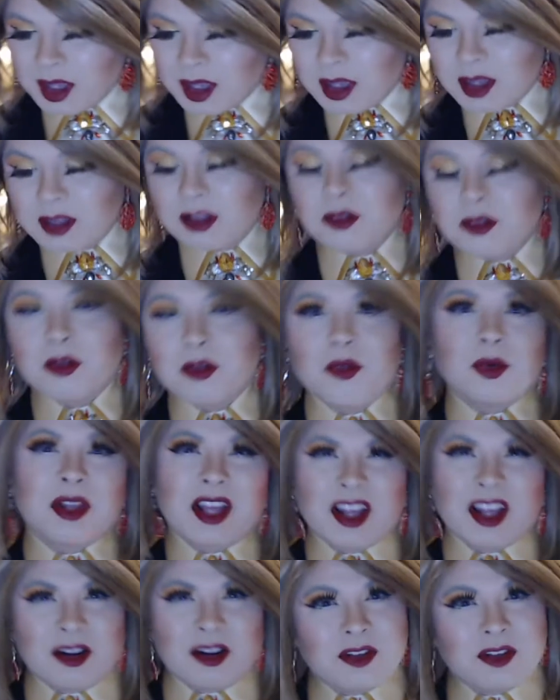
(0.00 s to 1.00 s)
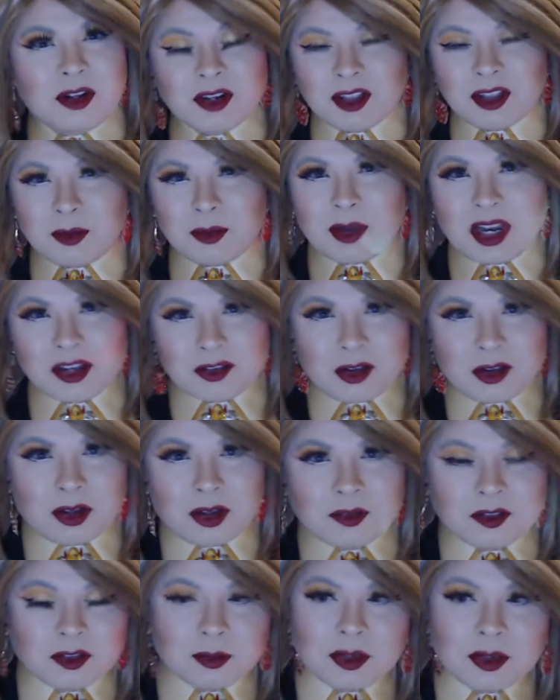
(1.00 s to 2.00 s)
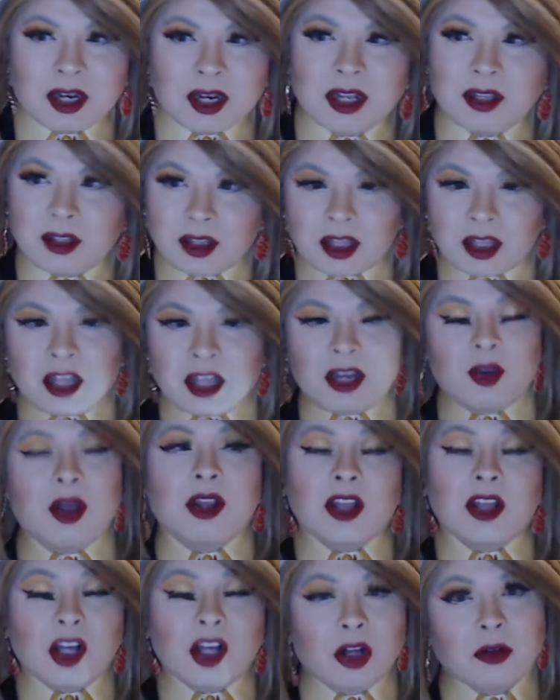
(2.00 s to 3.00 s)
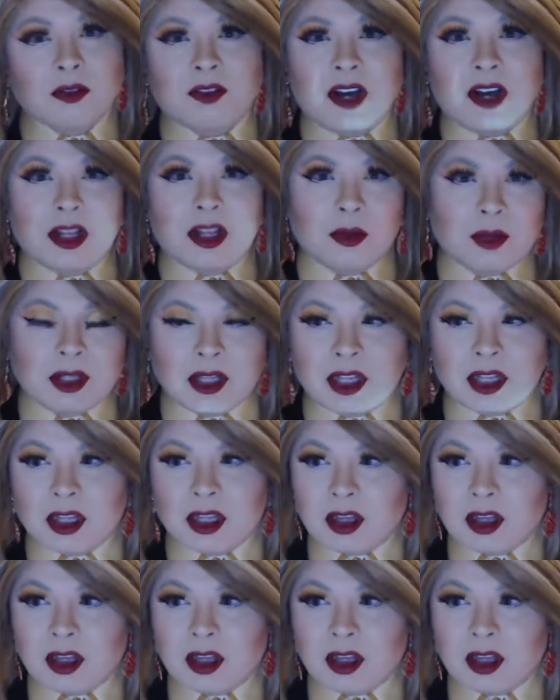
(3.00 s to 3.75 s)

This was one that kind of failed at the box office, but again, you had the cult following, like,